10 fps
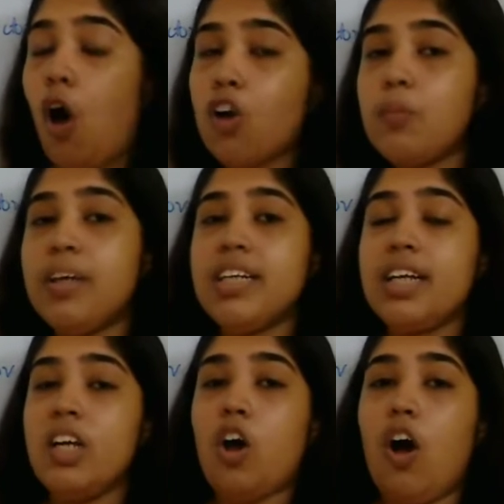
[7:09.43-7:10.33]

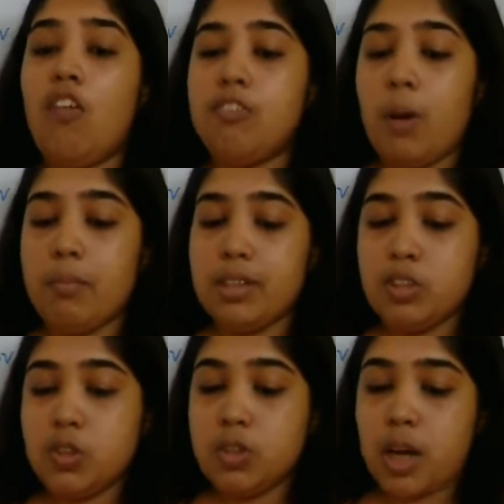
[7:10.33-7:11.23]
automatically law of
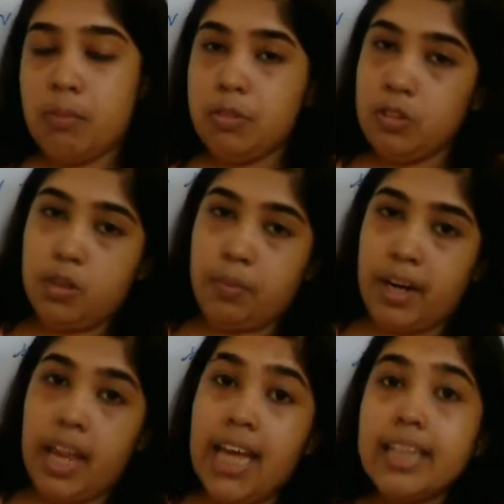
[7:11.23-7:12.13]
dominance should come to your
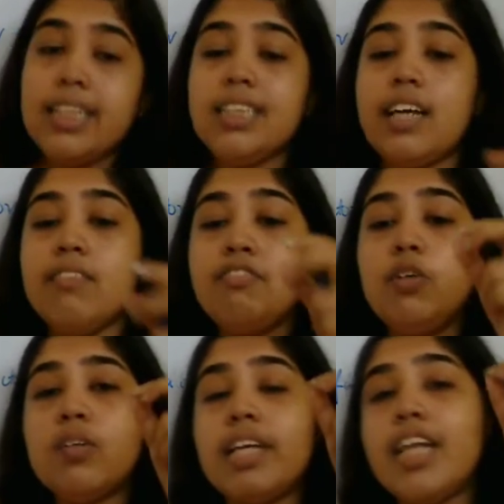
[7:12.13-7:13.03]
mind. These are a
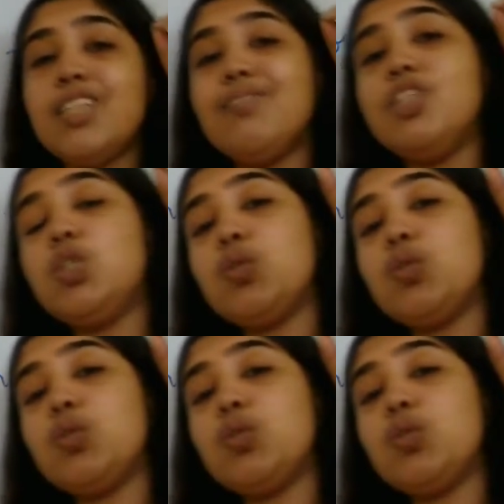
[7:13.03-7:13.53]
few things which